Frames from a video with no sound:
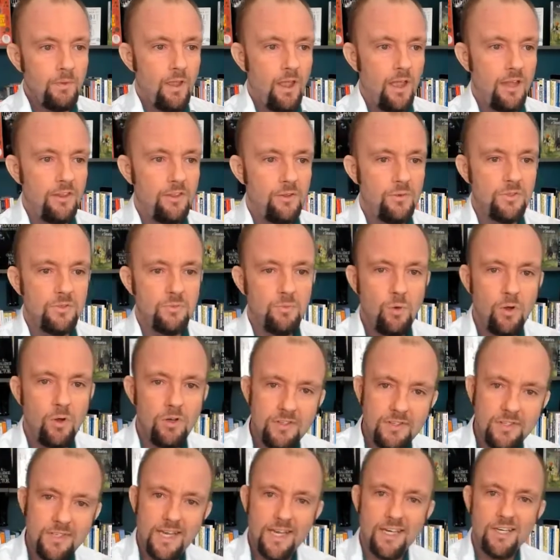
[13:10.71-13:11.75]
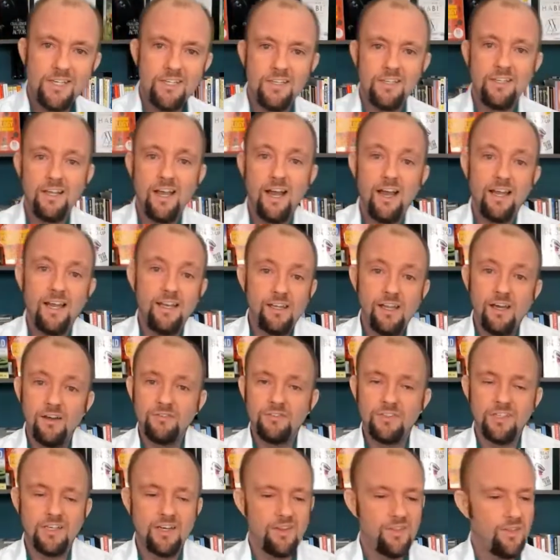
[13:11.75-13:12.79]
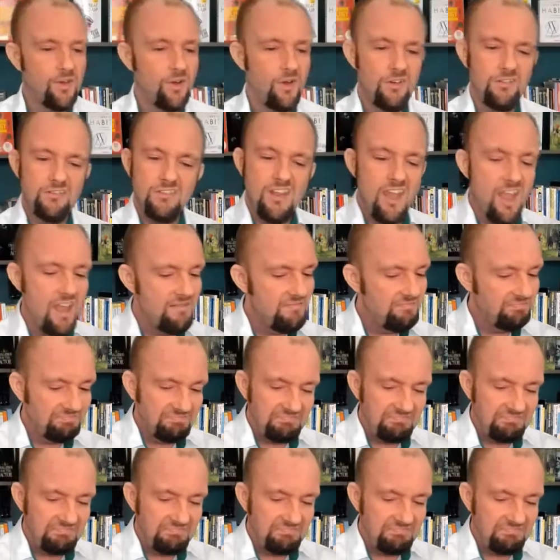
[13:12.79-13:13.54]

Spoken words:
and there was one section that I loved, and I thought, yeah,